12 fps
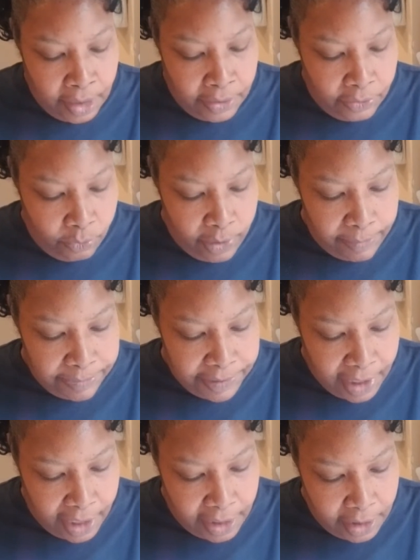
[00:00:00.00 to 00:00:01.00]

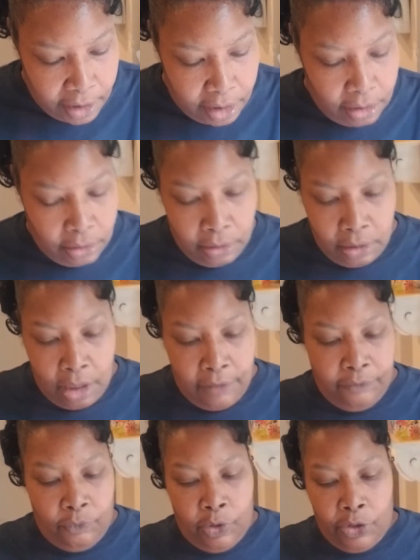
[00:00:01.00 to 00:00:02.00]
website
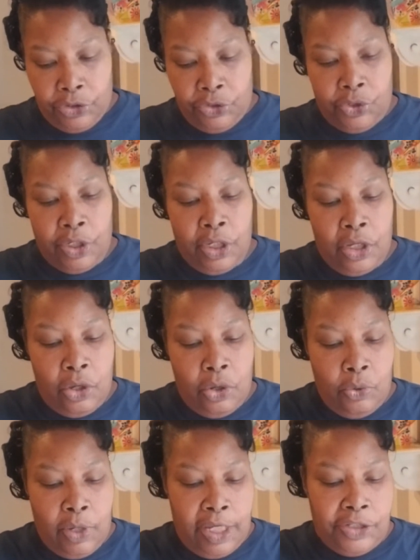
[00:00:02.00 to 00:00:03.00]
of where you can
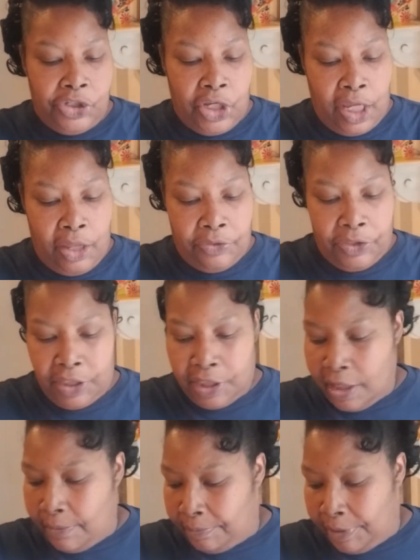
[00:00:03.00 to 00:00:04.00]
go and check out this
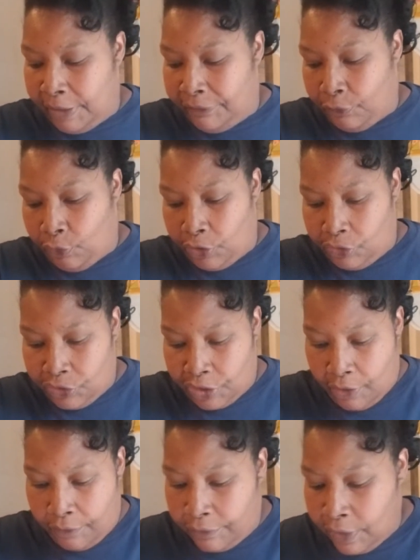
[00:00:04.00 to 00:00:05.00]
company for
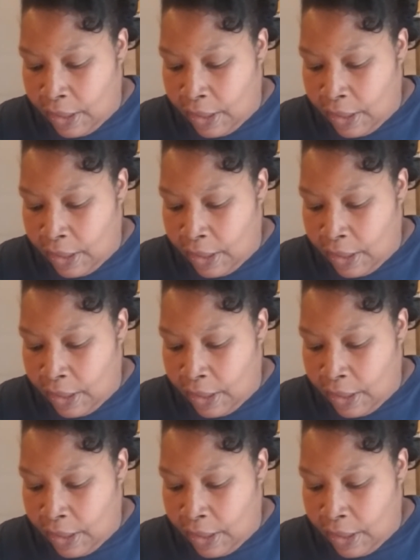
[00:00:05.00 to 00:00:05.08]
yourself.